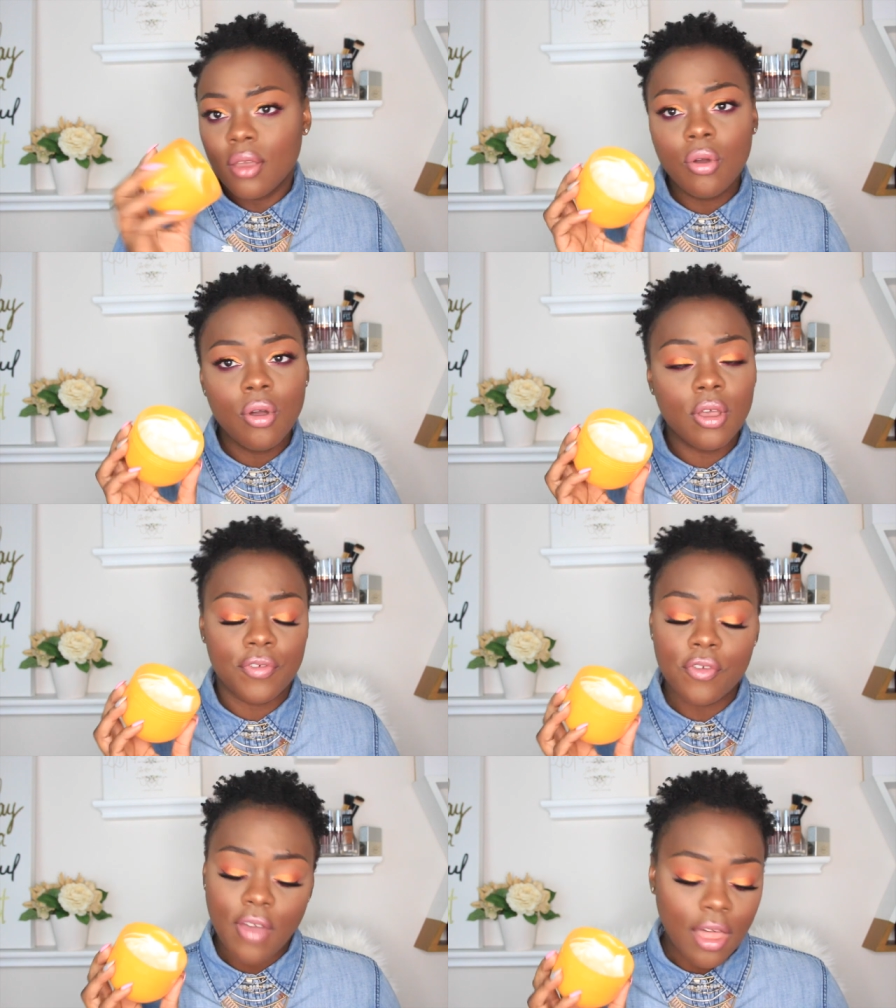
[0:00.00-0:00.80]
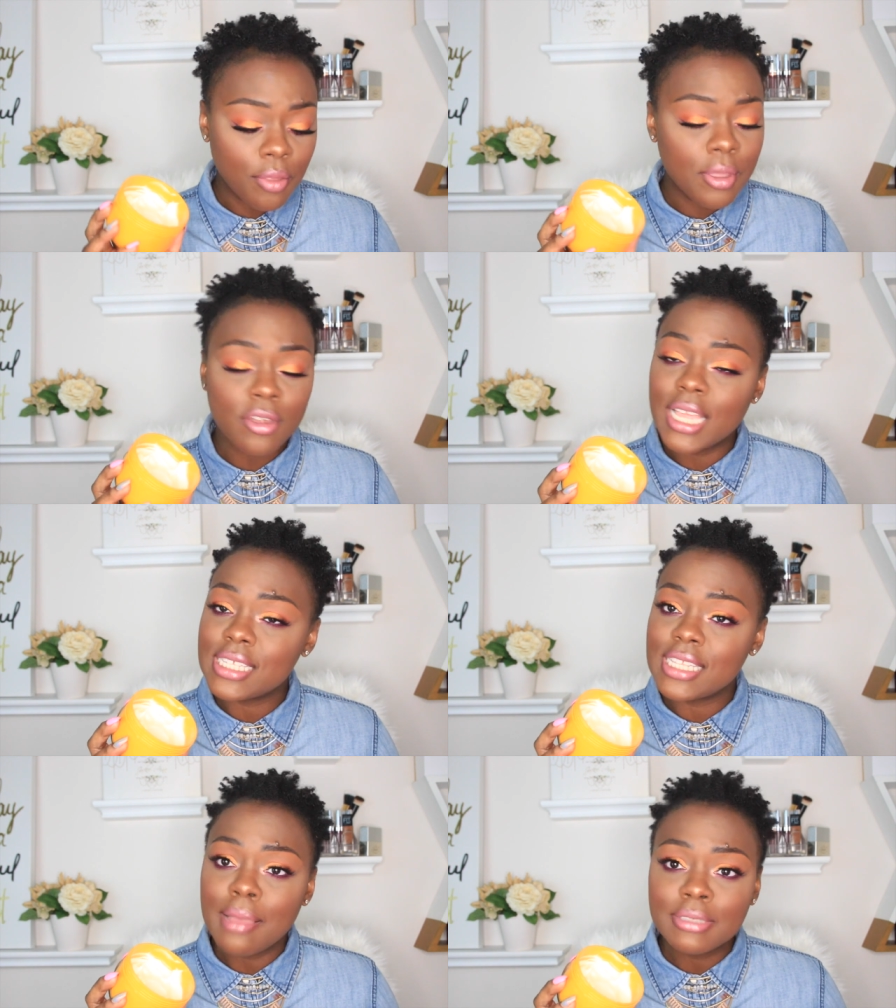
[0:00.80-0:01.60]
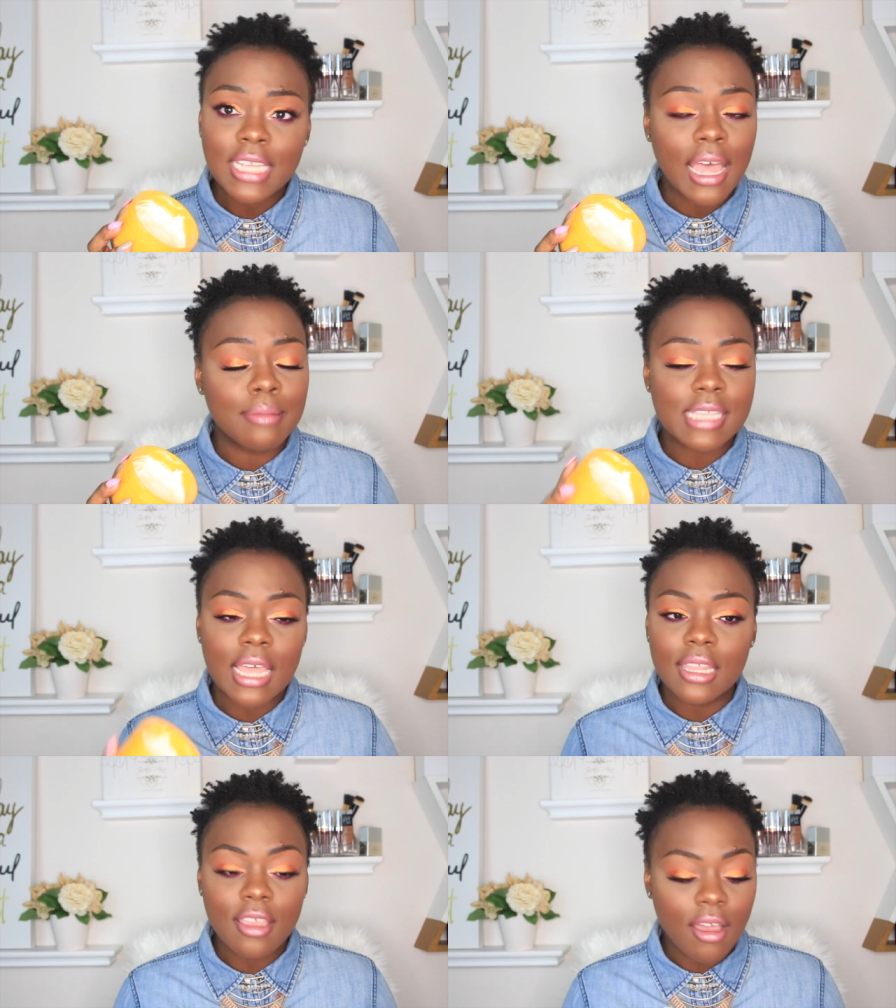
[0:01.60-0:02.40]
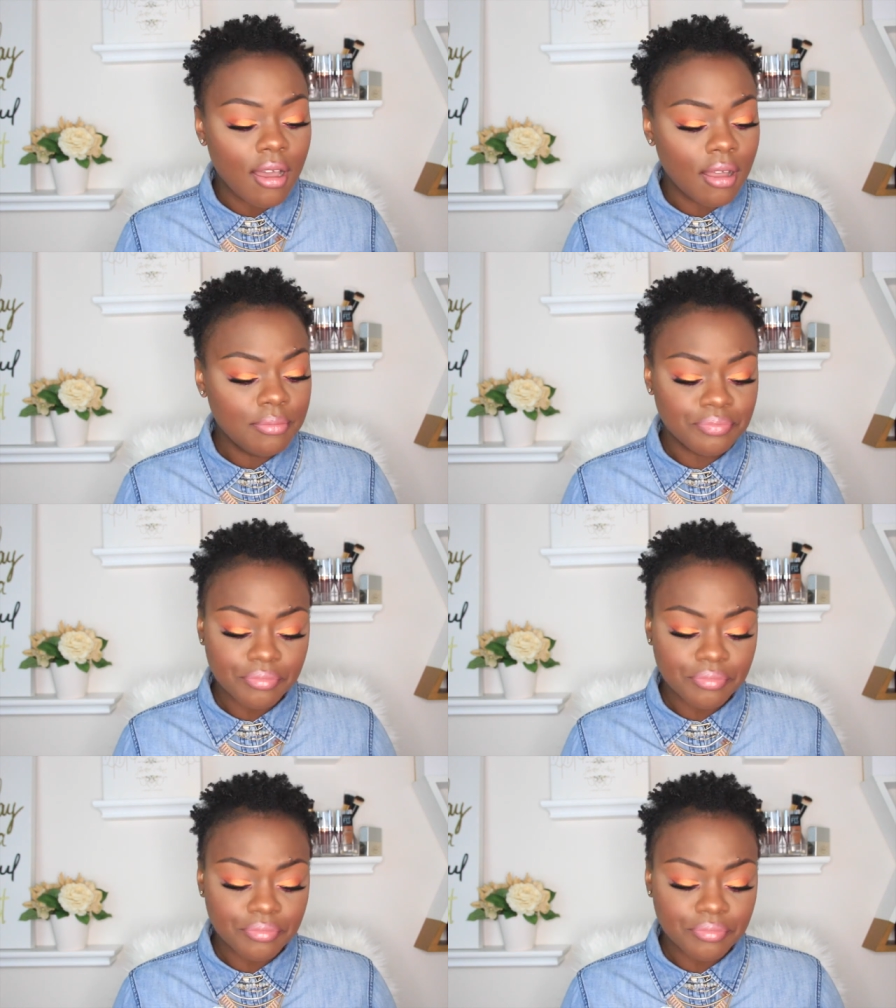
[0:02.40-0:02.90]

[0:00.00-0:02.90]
Ooh, if you follow me on that Snapchat, I'm telling y'all,